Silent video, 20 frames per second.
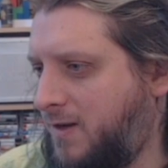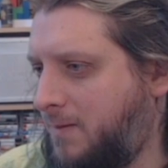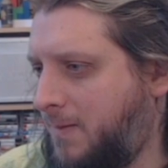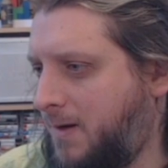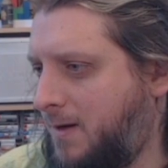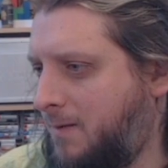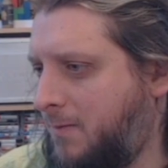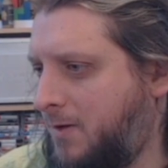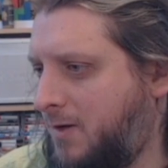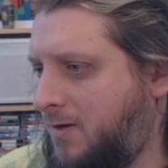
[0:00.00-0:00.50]

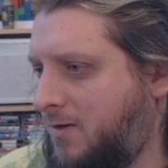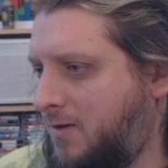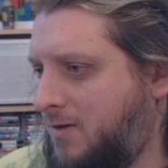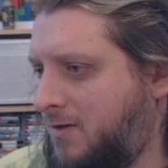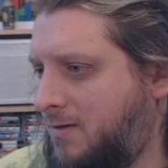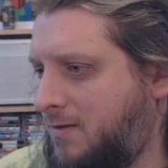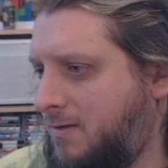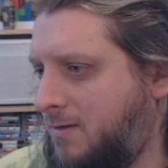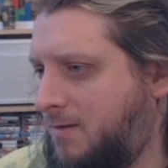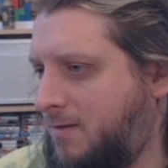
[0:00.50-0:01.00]
about
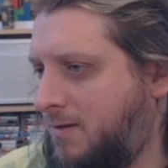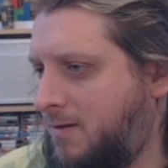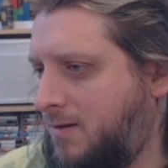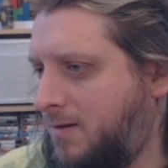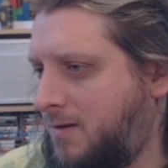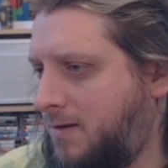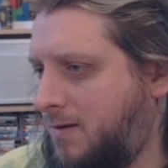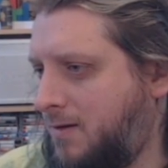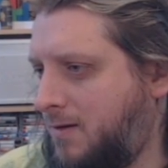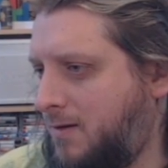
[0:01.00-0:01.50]
because
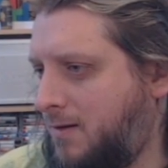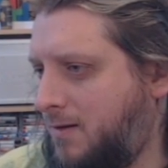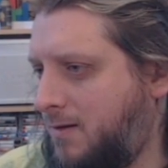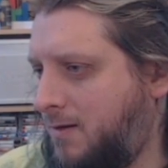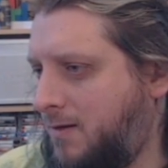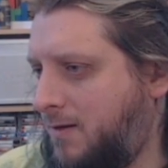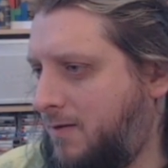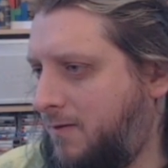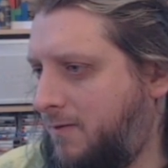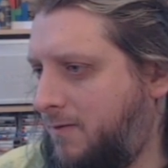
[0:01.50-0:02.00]

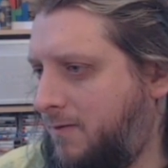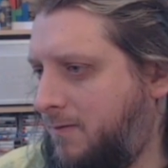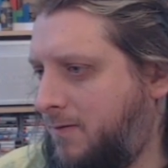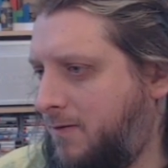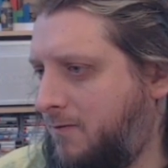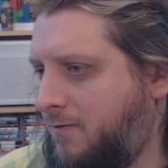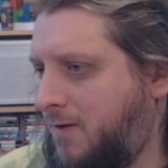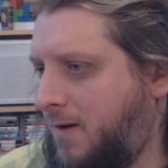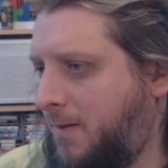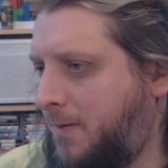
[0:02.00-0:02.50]
of
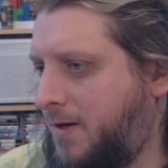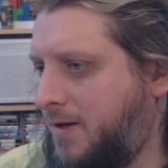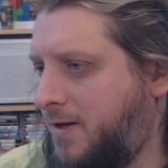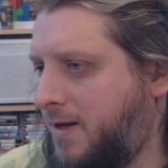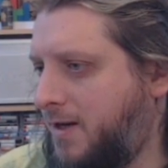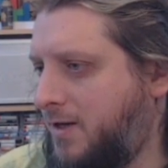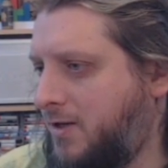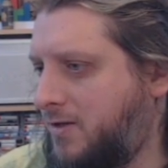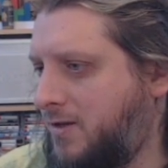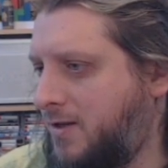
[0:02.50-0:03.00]
the
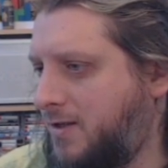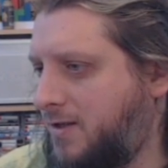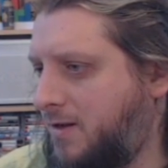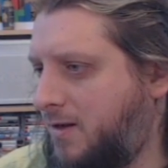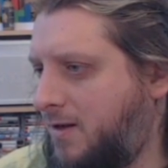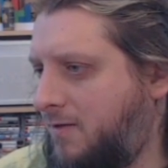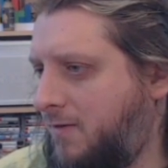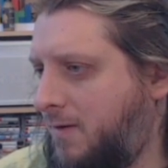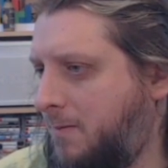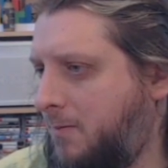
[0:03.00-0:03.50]
reputation these
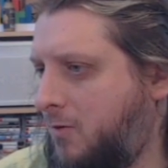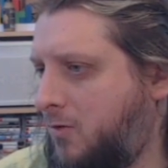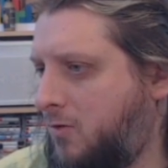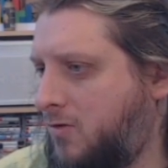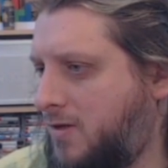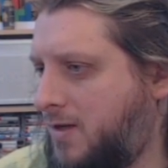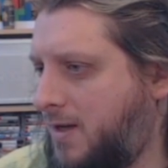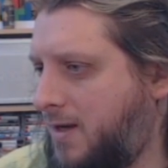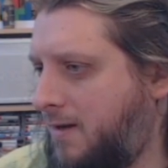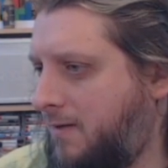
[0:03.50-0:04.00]
IREM
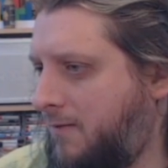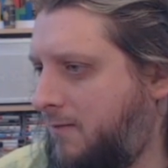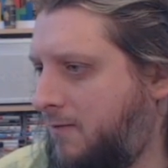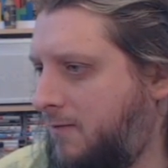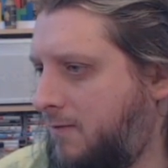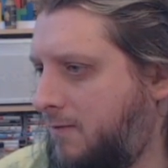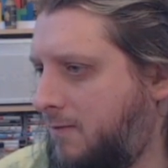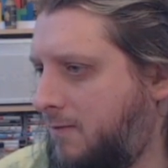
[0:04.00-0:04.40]
boards have.